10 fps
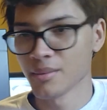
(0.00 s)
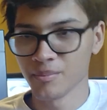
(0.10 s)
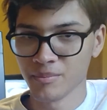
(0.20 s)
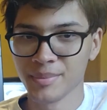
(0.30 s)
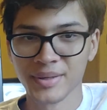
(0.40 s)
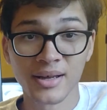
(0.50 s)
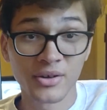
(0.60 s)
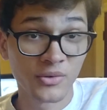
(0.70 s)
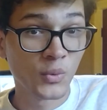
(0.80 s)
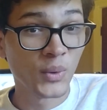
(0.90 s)
Maybe not
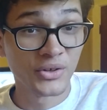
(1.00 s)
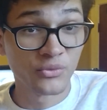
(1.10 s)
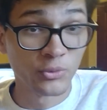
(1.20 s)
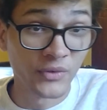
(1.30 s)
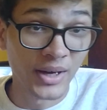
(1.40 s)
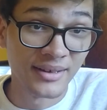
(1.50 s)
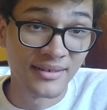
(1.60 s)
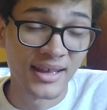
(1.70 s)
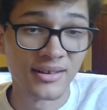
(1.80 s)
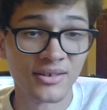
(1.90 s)
quite as refined as
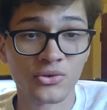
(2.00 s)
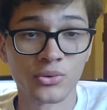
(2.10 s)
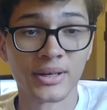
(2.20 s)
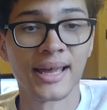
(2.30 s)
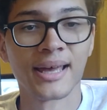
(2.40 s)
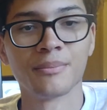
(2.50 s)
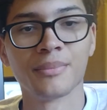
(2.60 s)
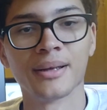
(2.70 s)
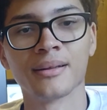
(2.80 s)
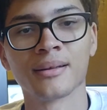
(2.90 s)
that short had,
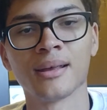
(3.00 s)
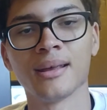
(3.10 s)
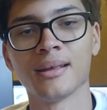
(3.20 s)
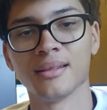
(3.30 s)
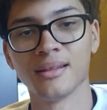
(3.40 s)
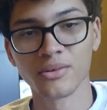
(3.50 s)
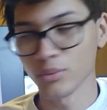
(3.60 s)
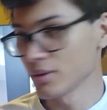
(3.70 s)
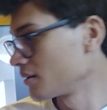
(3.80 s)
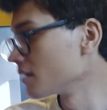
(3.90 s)
but this
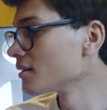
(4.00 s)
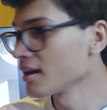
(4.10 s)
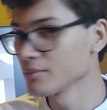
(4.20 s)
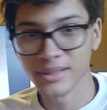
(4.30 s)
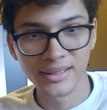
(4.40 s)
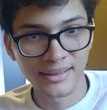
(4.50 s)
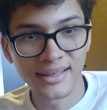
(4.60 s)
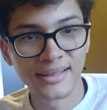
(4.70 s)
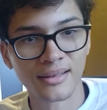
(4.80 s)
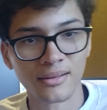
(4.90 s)
one, I really
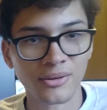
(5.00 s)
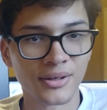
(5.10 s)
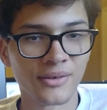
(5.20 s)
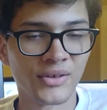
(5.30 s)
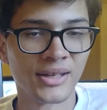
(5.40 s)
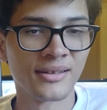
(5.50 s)
like the look of it.